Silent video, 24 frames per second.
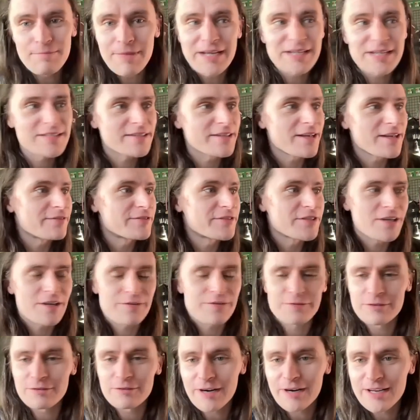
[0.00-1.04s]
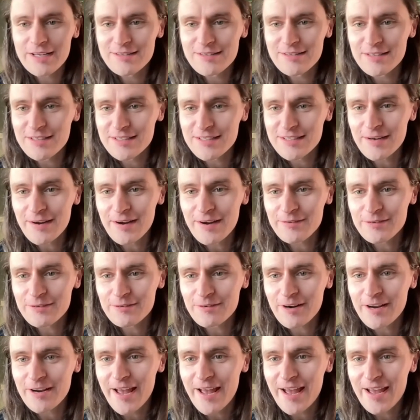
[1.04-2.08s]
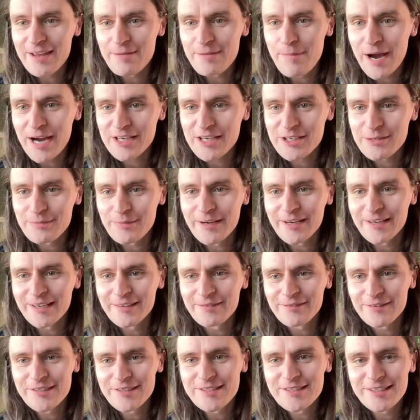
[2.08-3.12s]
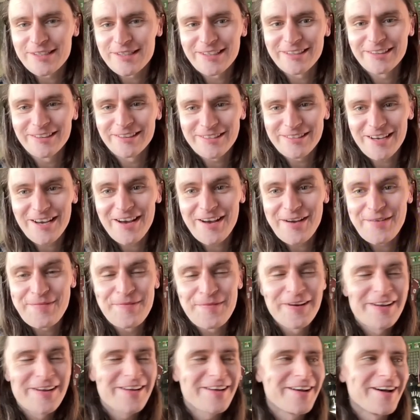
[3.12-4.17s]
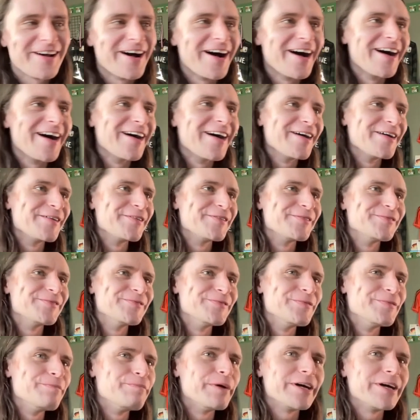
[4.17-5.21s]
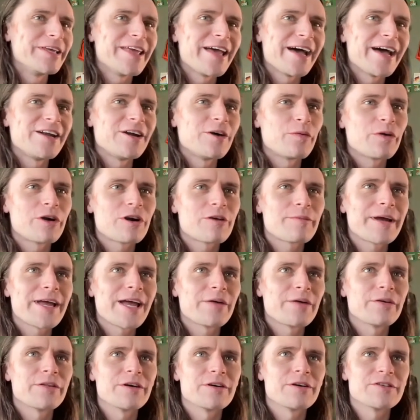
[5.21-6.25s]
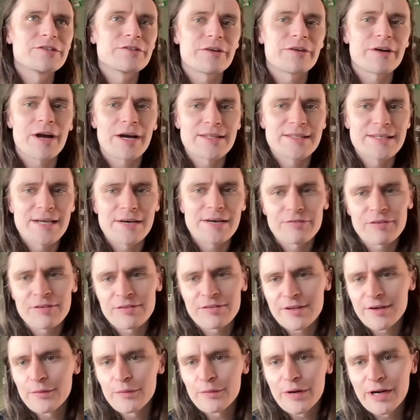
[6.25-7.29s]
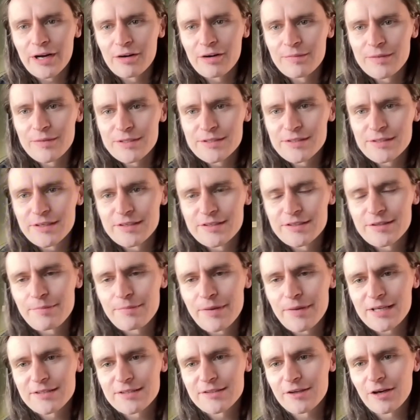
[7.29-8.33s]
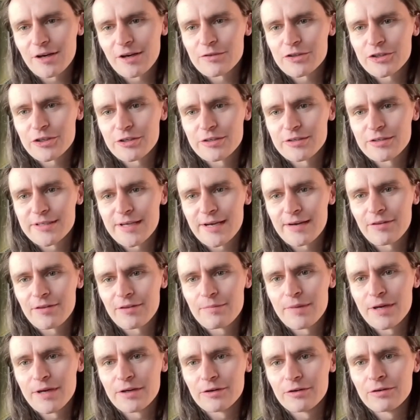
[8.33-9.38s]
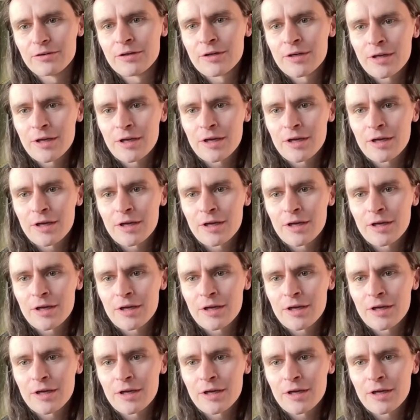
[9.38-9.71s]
Makes life tough for ratings and I have to write Ehi Bachaman every single time. But yeah, no, where am I at with those three? I definitely think Wareham is the best option down the middle,